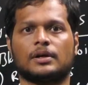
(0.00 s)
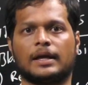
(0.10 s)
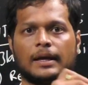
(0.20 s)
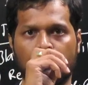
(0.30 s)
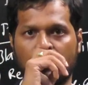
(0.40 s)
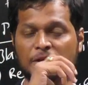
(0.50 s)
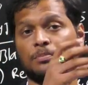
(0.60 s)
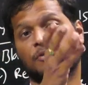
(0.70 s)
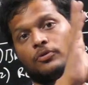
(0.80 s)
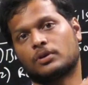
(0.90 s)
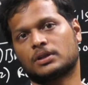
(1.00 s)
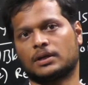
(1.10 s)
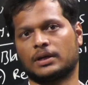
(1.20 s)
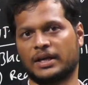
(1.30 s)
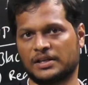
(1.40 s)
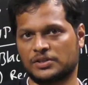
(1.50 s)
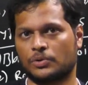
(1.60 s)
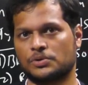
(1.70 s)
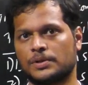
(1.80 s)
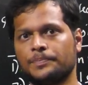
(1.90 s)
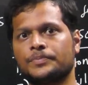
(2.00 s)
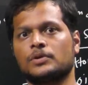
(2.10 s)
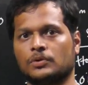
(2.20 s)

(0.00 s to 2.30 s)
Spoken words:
taken much before the execution